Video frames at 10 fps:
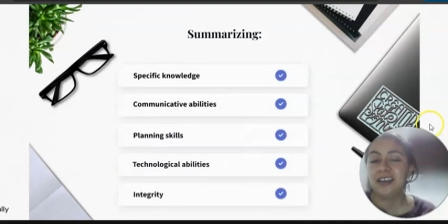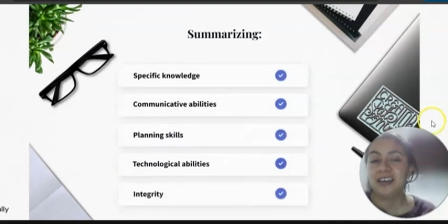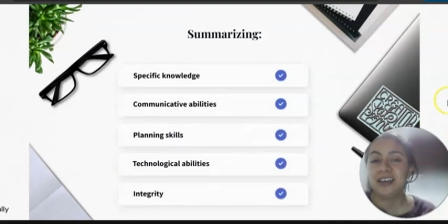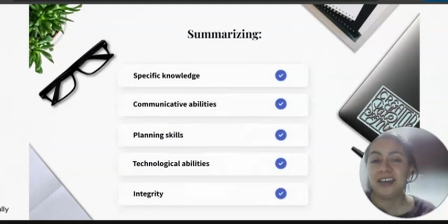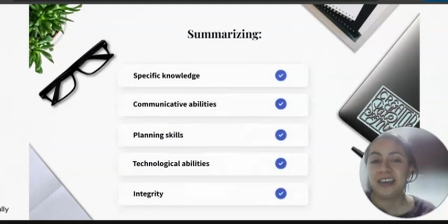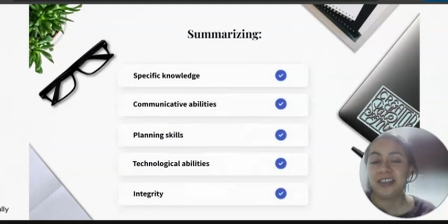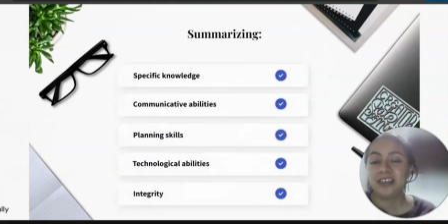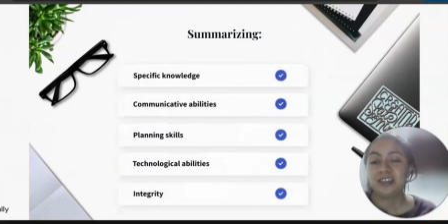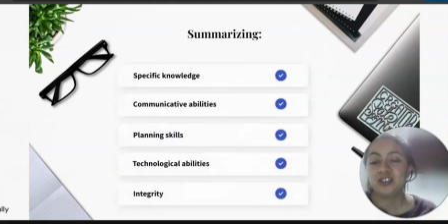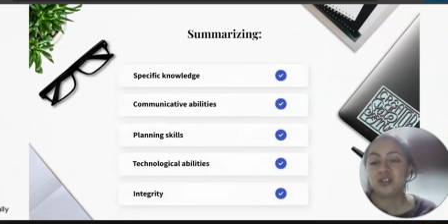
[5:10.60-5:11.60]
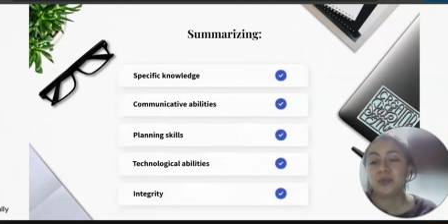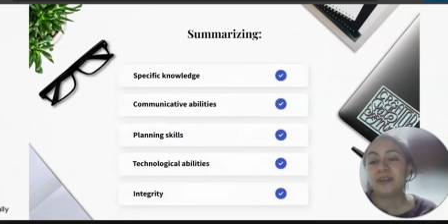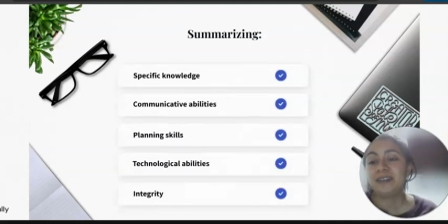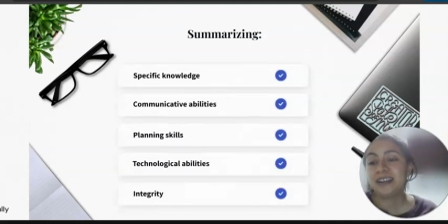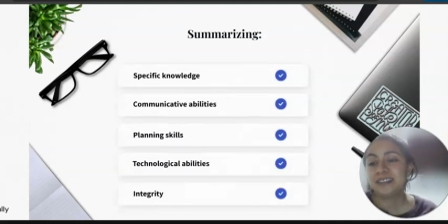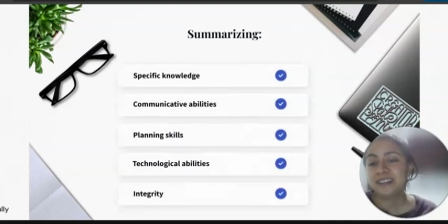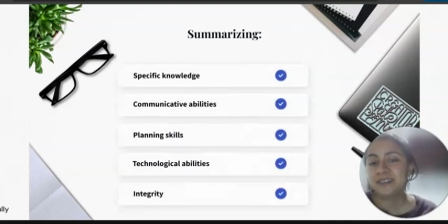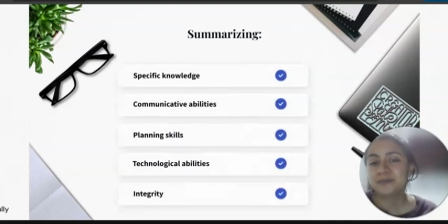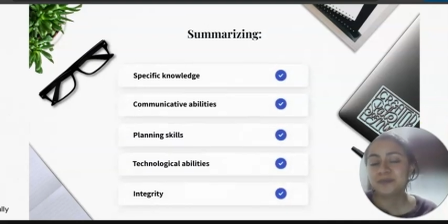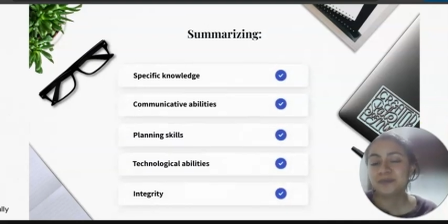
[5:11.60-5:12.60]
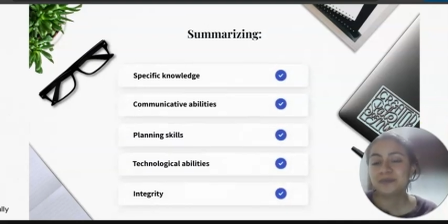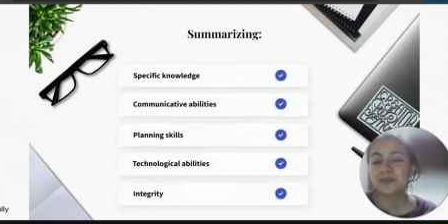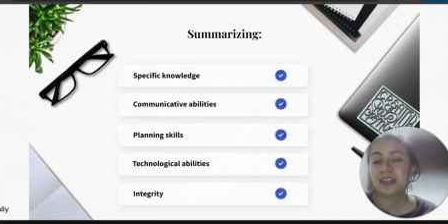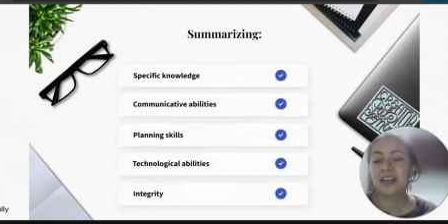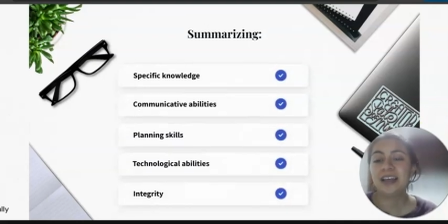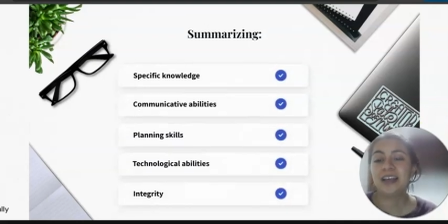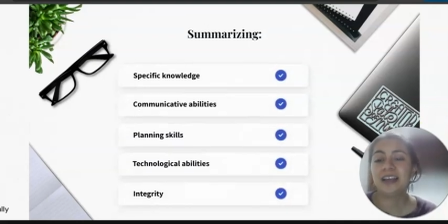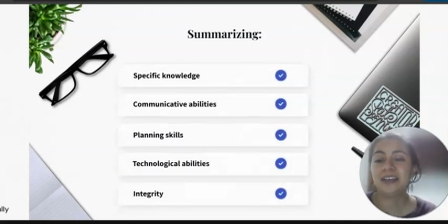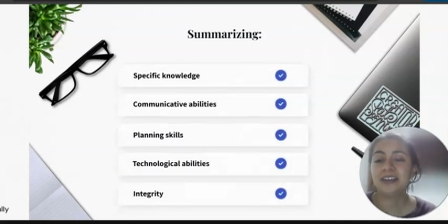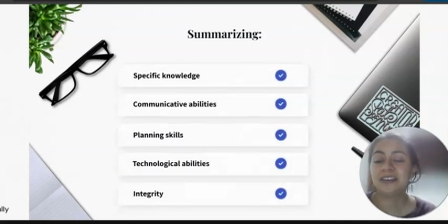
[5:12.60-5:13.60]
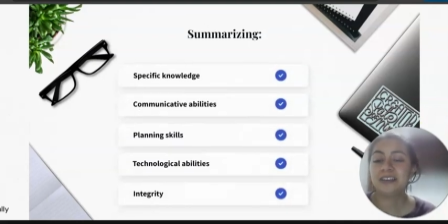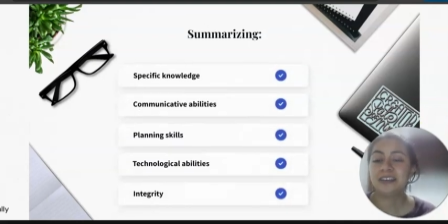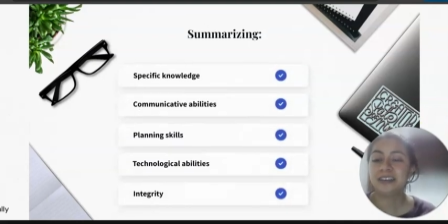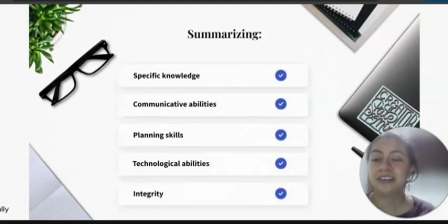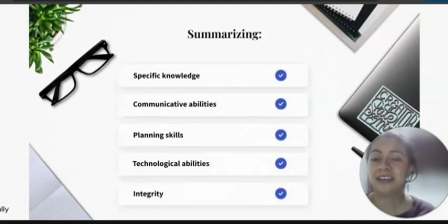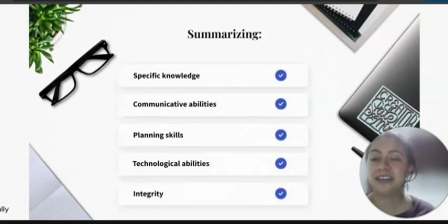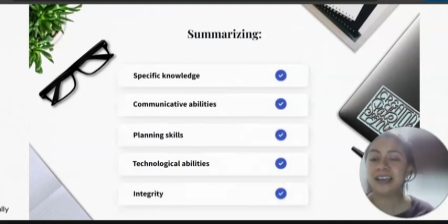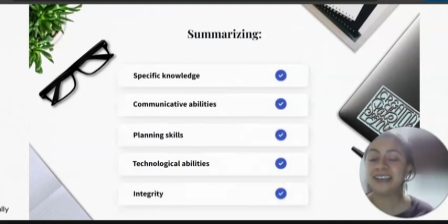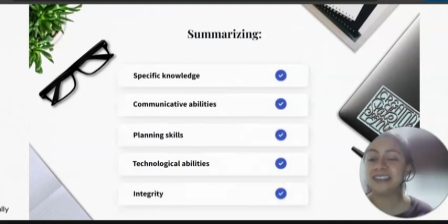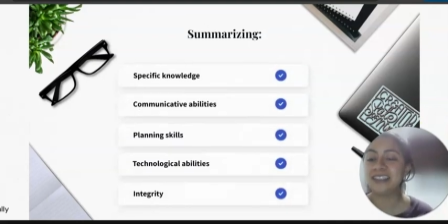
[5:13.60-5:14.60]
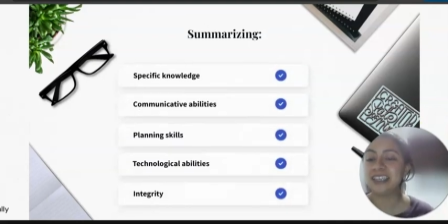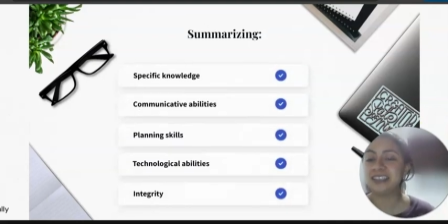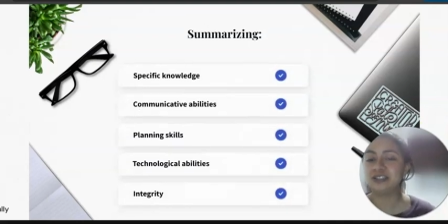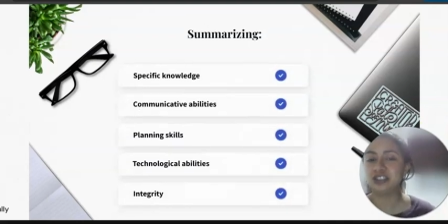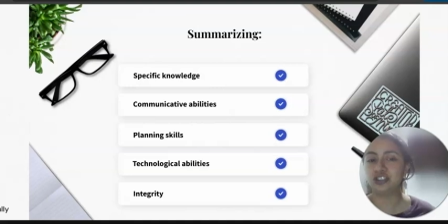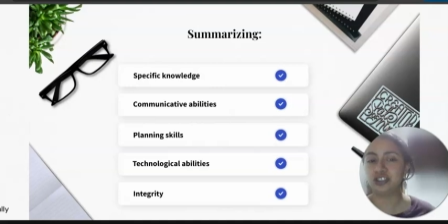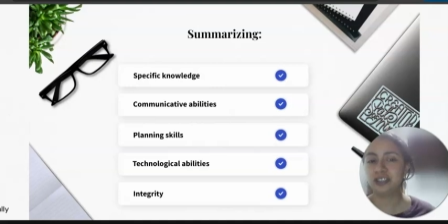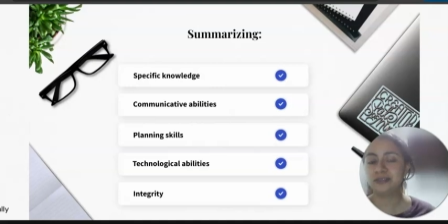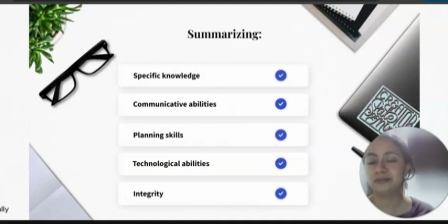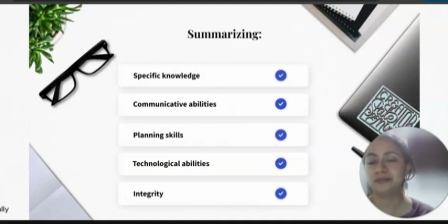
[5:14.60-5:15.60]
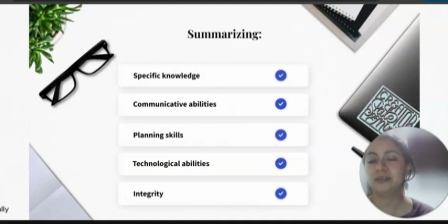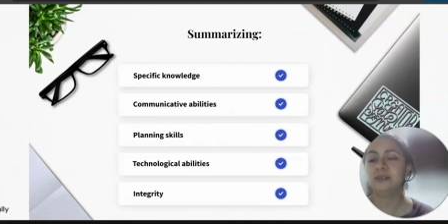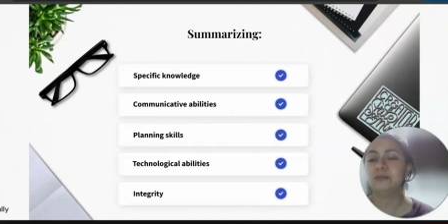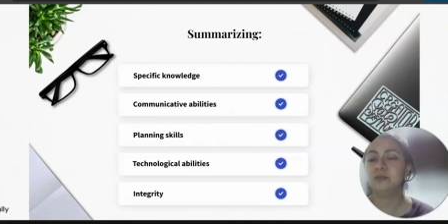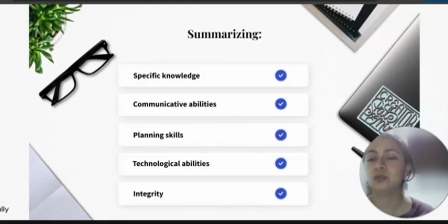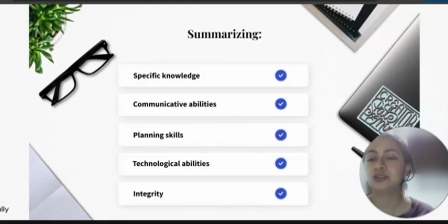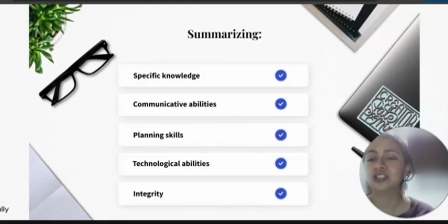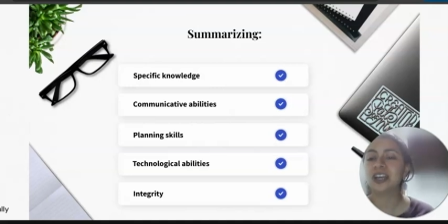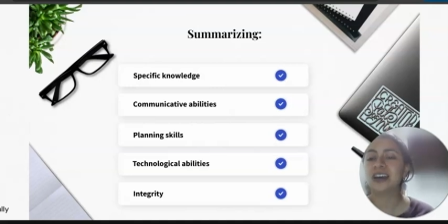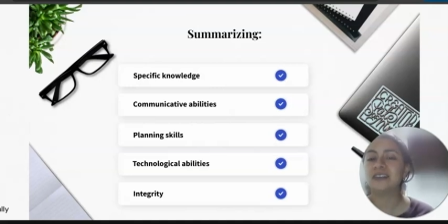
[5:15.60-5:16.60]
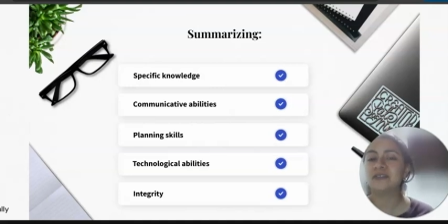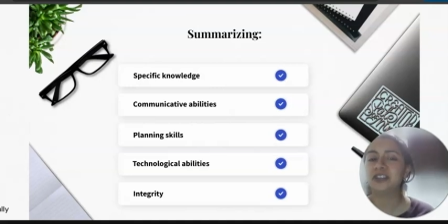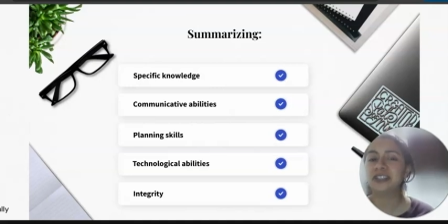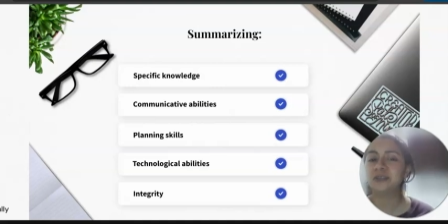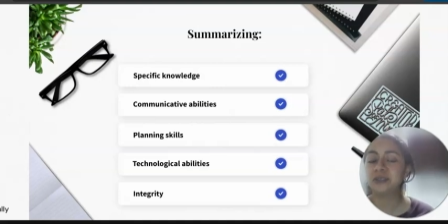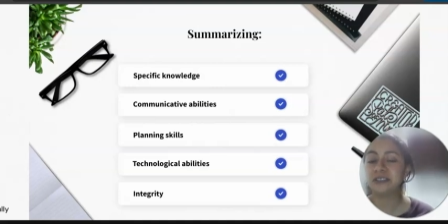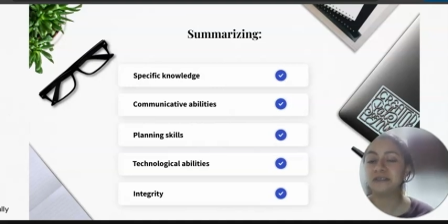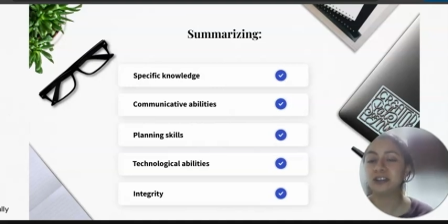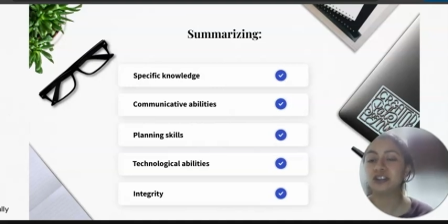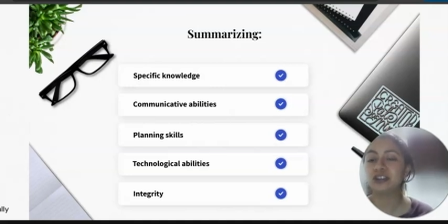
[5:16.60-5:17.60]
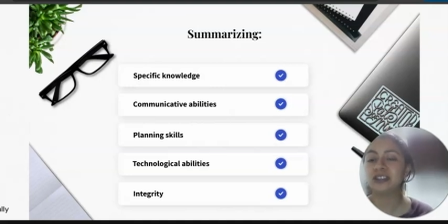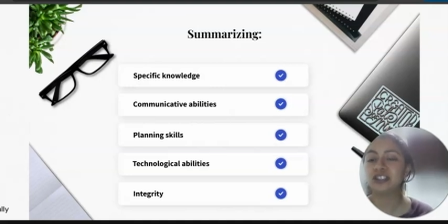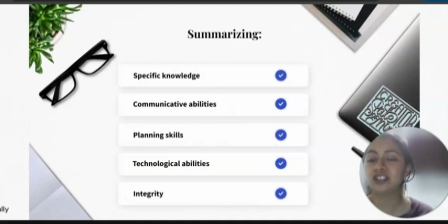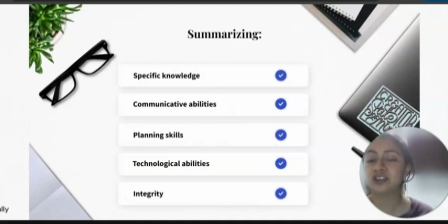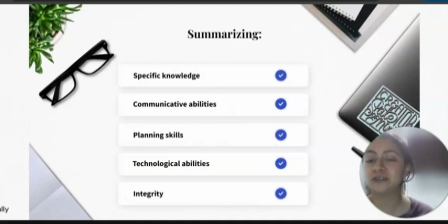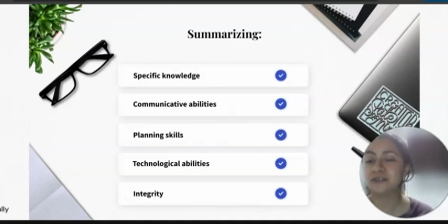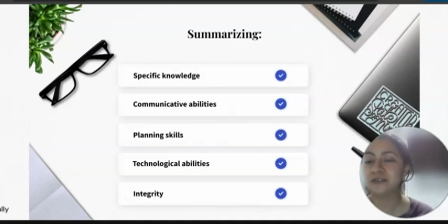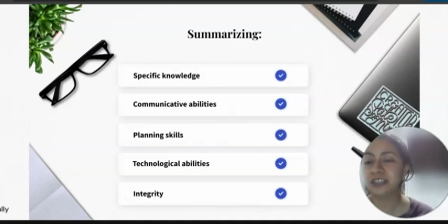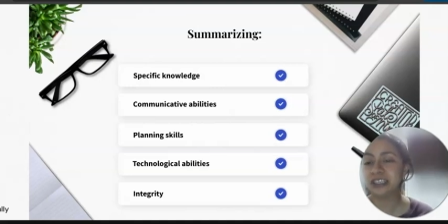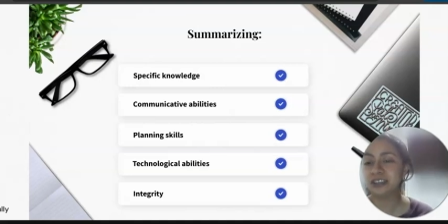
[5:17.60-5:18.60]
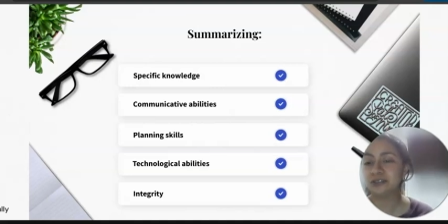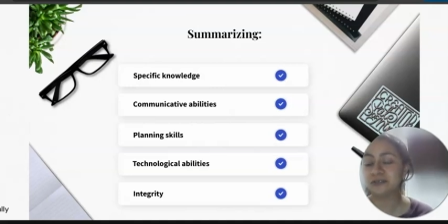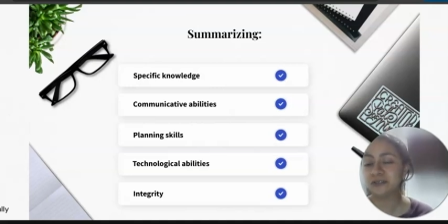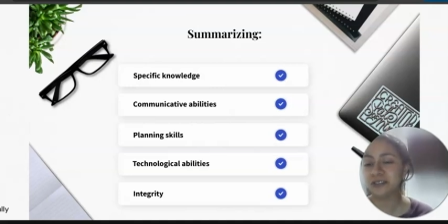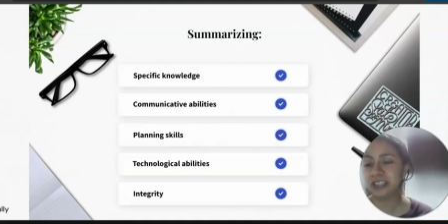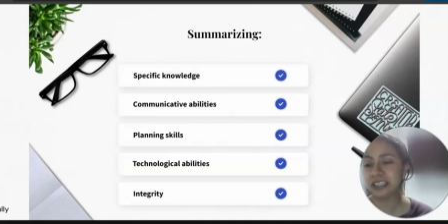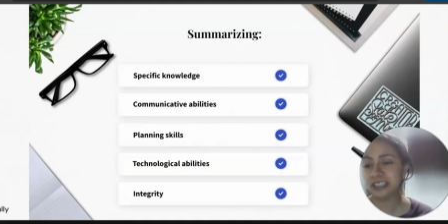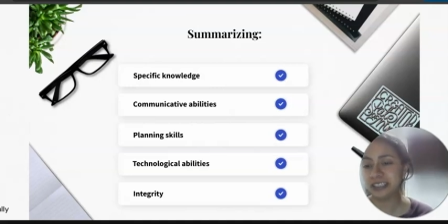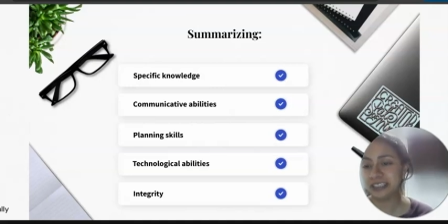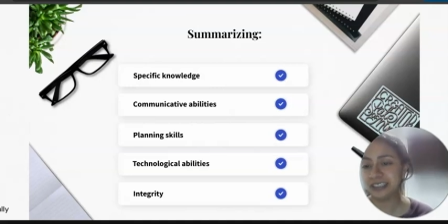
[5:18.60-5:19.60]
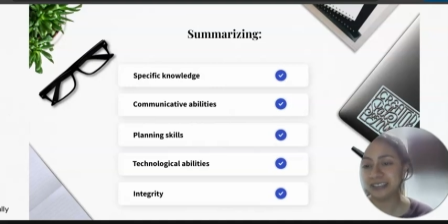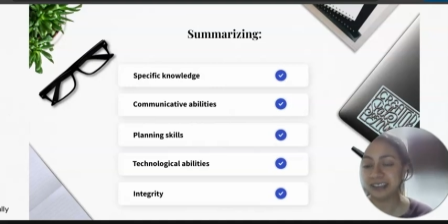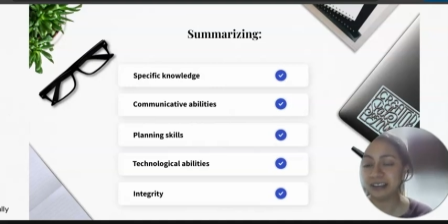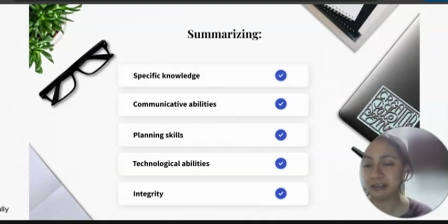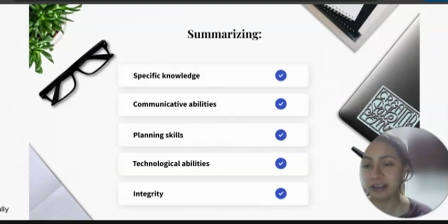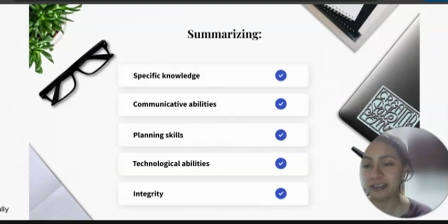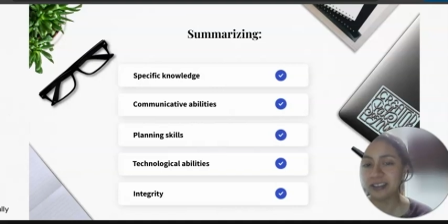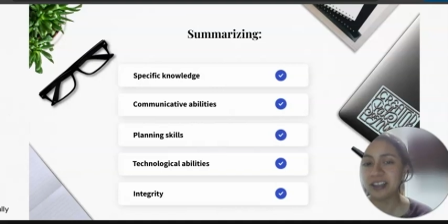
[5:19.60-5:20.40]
Then summarizing, an ideal teacher must have the specific knowledge of its area,